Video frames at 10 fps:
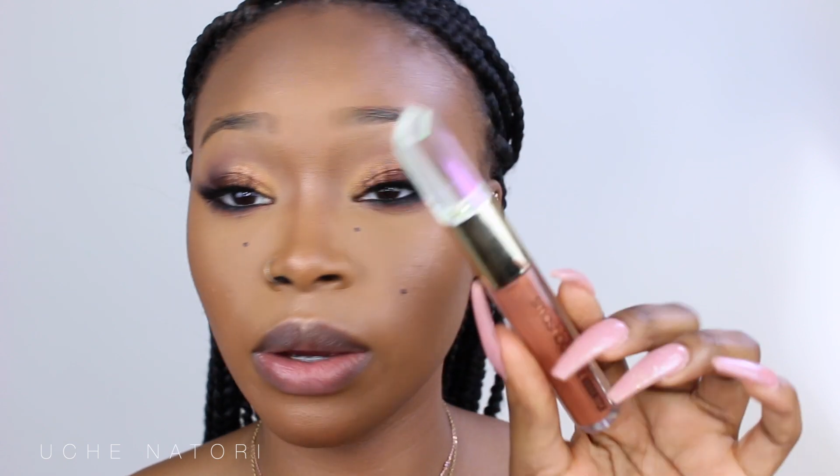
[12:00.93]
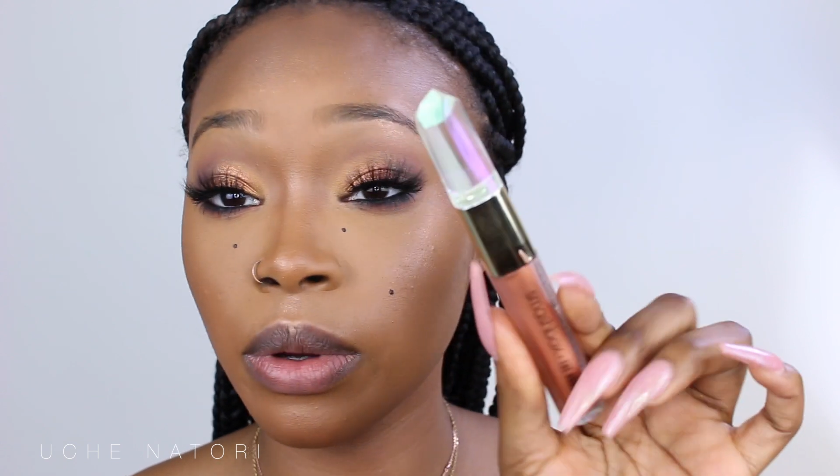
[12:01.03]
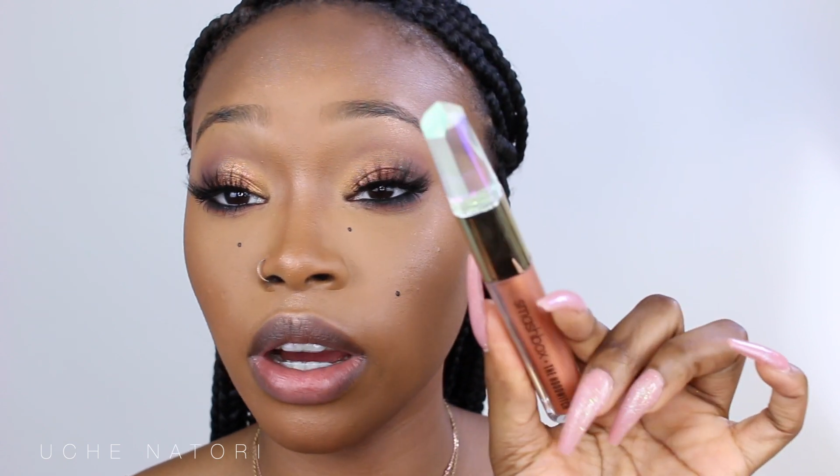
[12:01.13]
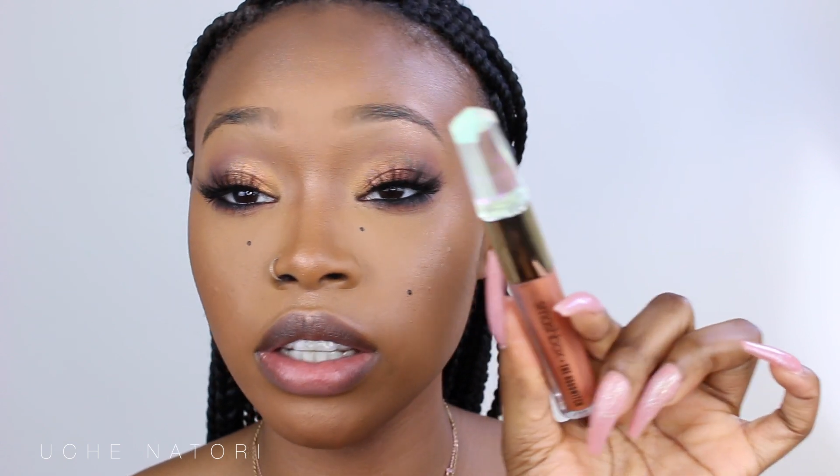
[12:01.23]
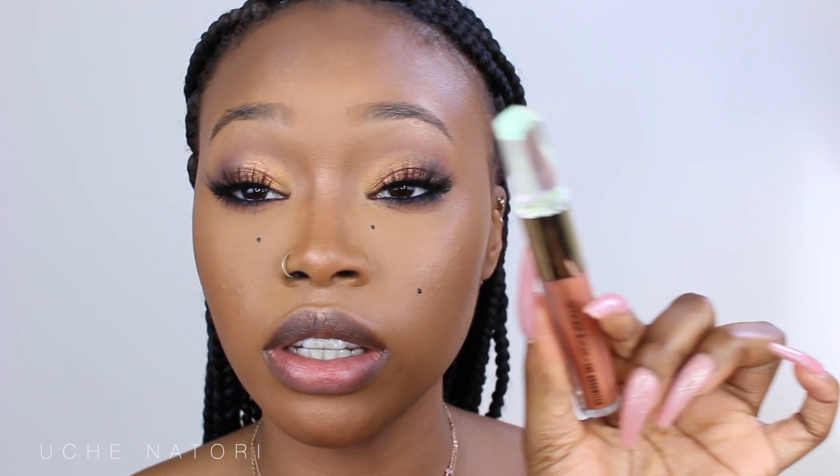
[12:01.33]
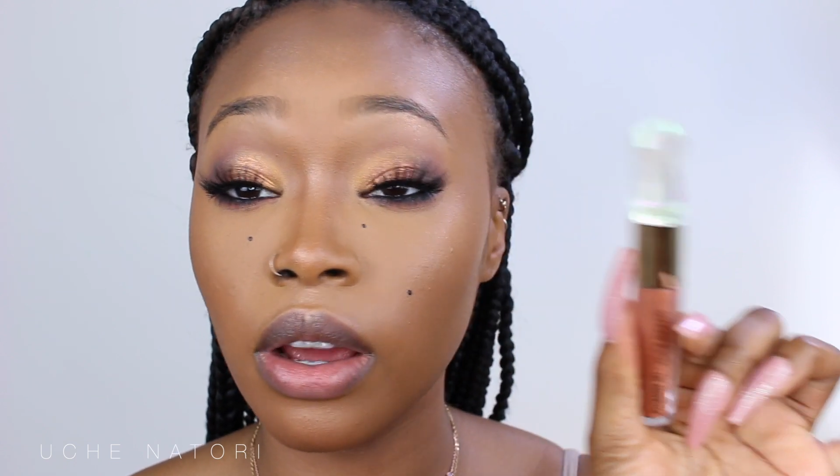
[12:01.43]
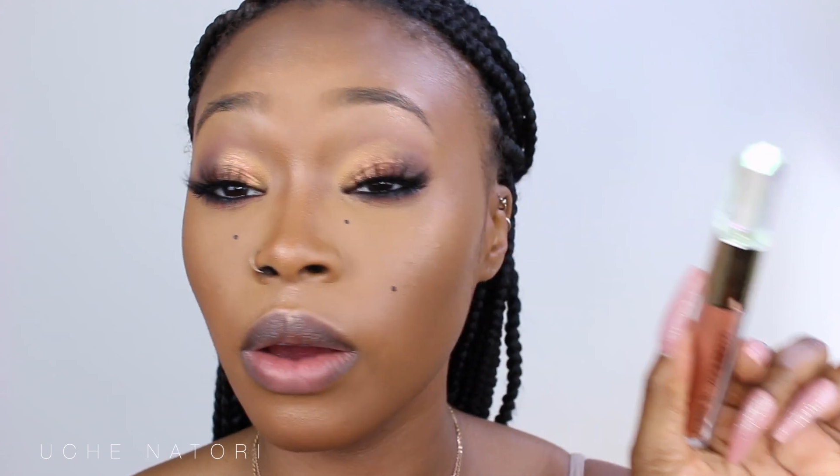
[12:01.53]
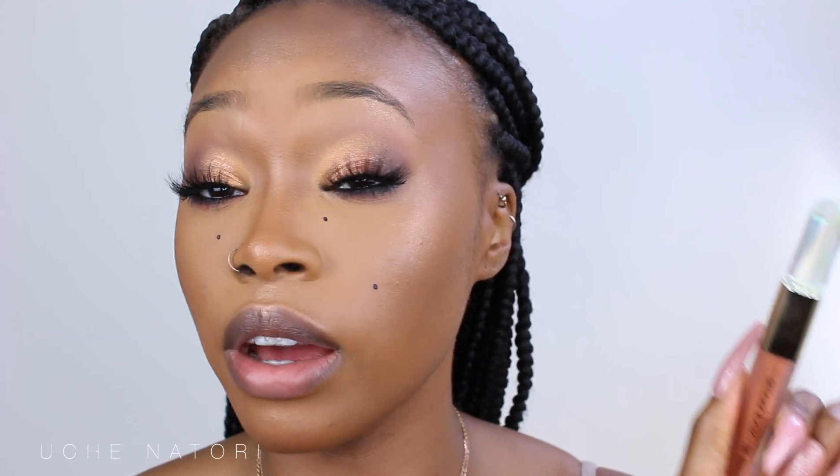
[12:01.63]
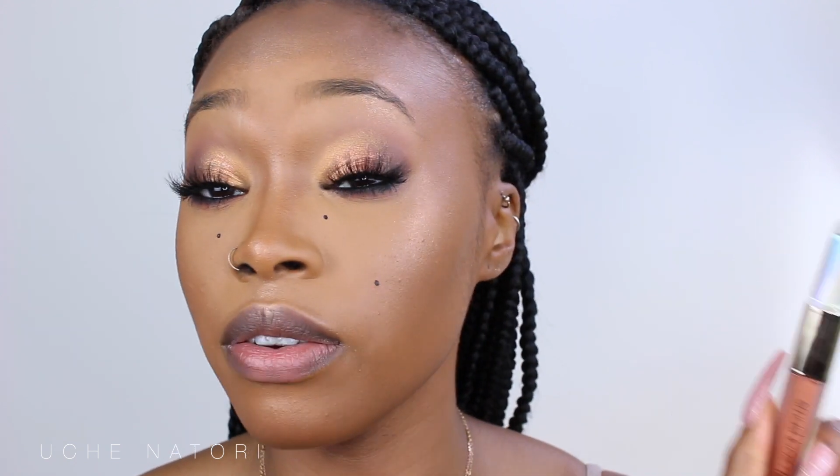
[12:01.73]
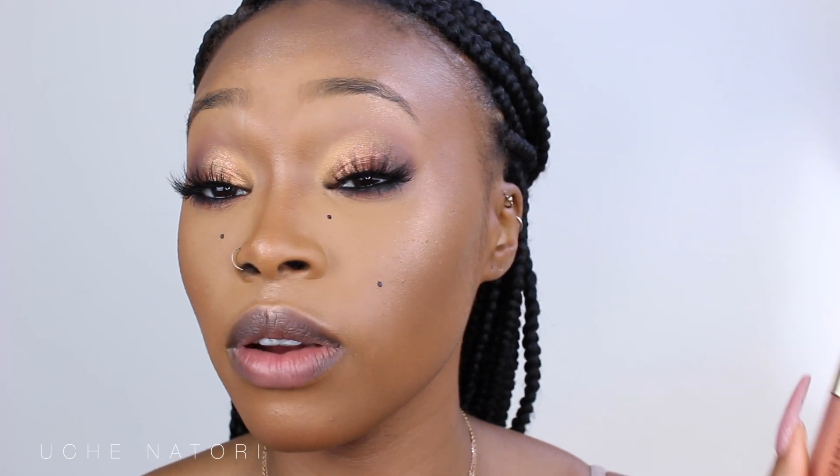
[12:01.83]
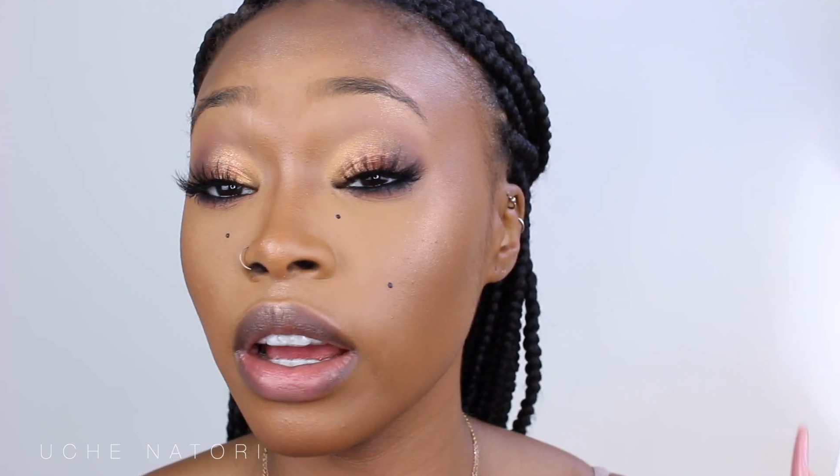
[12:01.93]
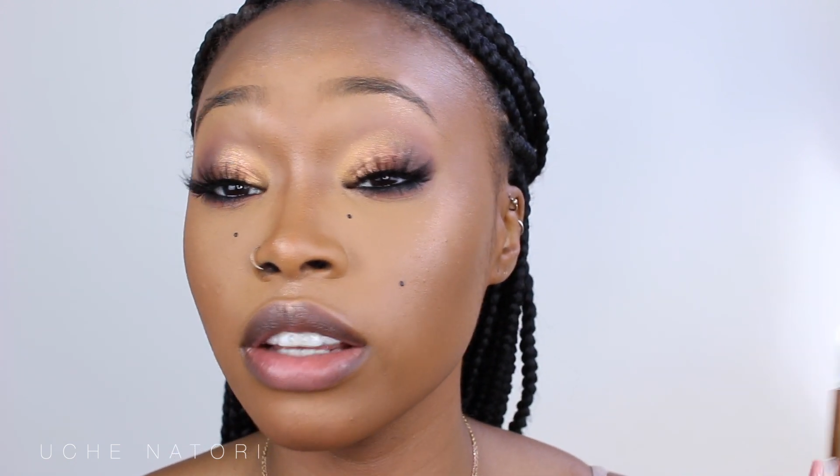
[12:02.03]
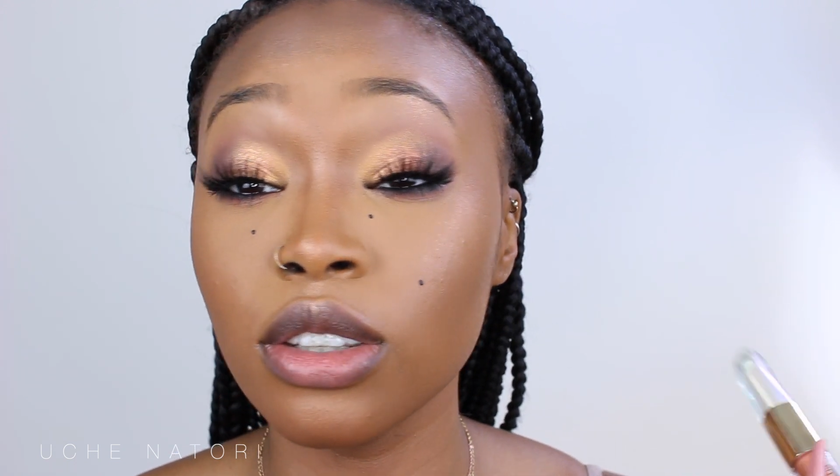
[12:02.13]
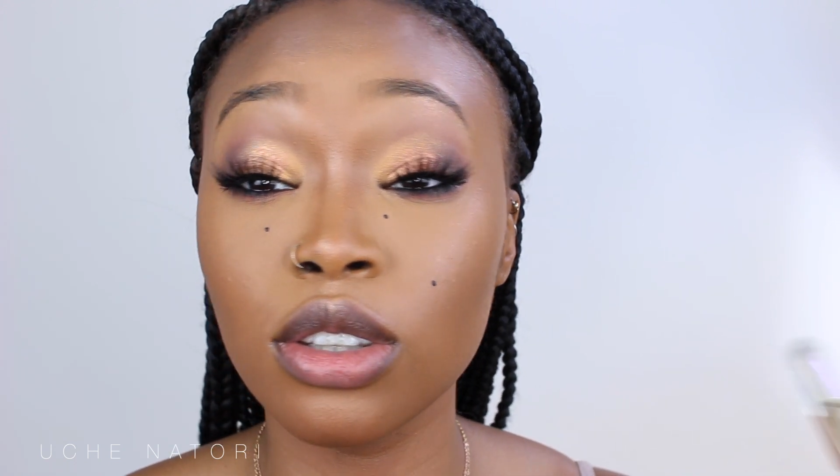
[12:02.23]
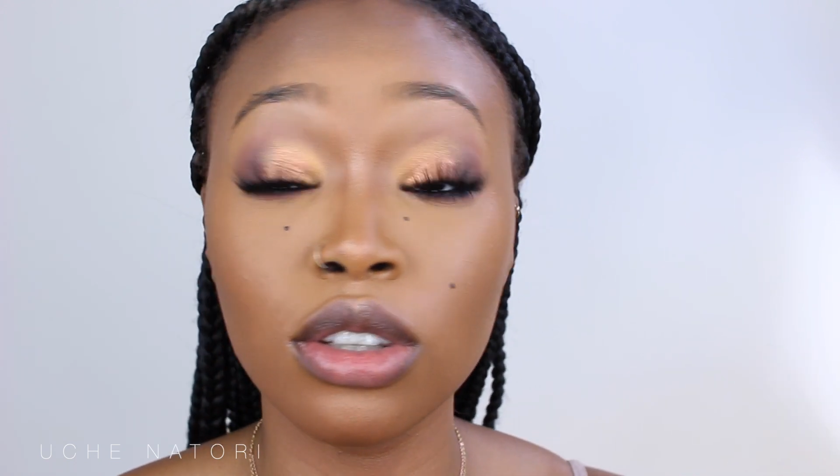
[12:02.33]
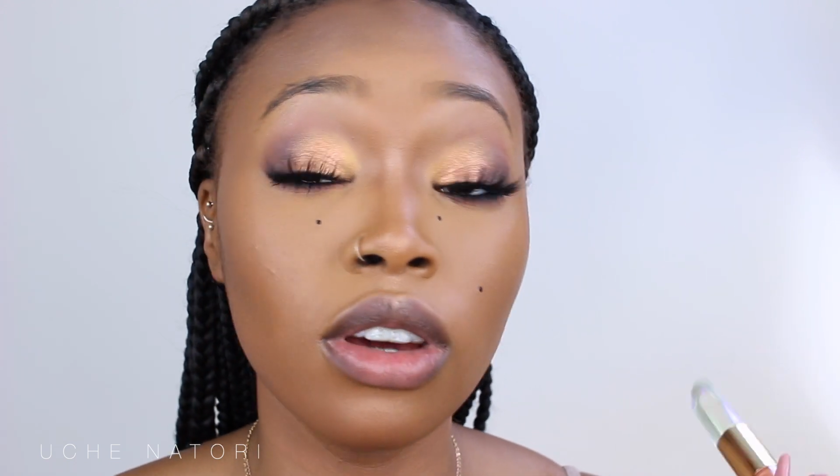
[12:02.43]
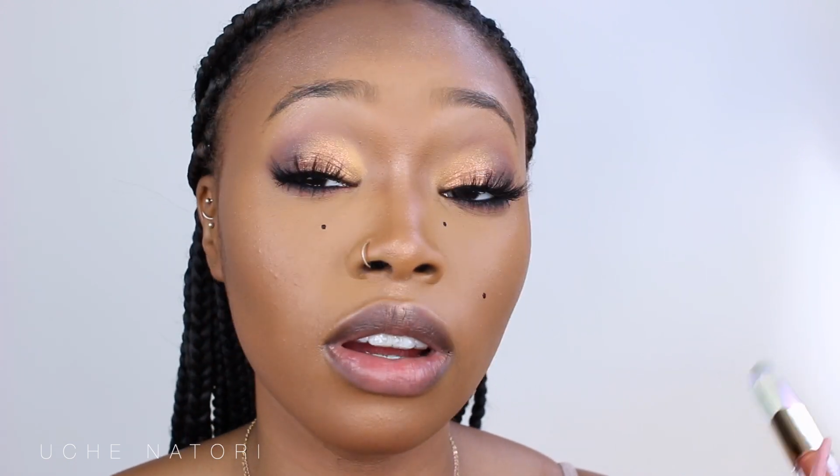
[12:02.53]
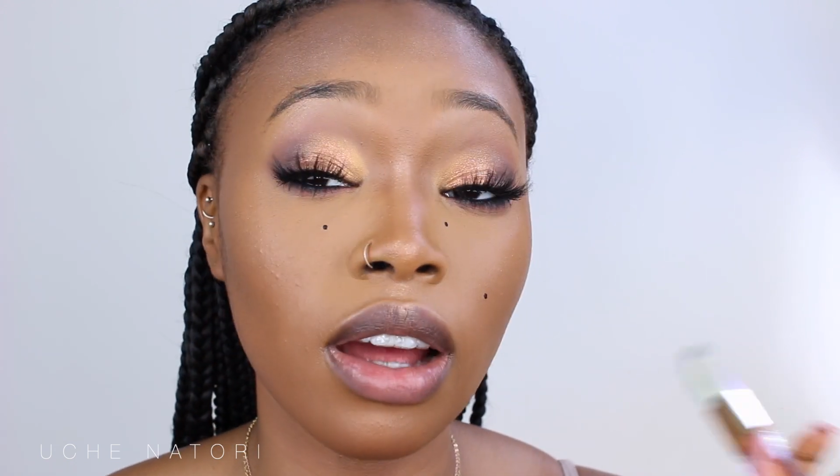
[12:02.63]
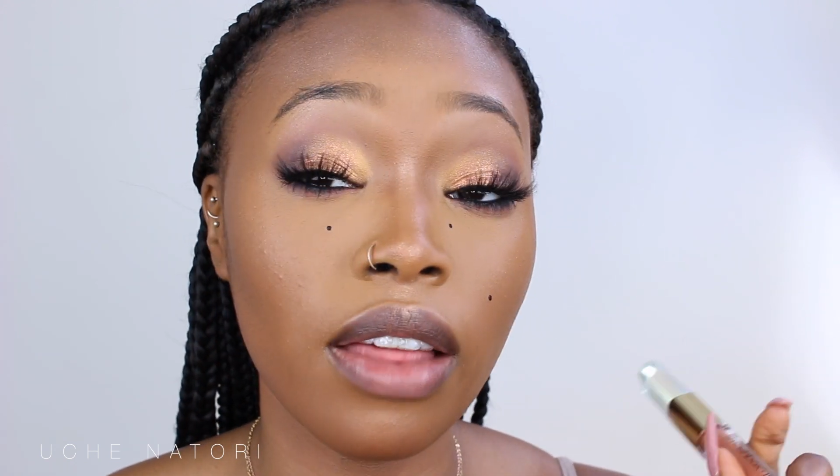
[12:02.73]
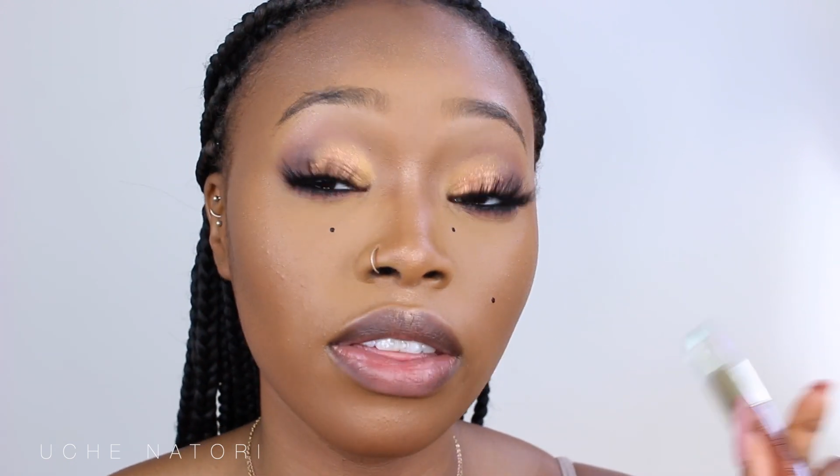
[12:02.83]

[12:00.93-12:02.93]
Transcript: Liquid Eyeshadow. I feel like it just took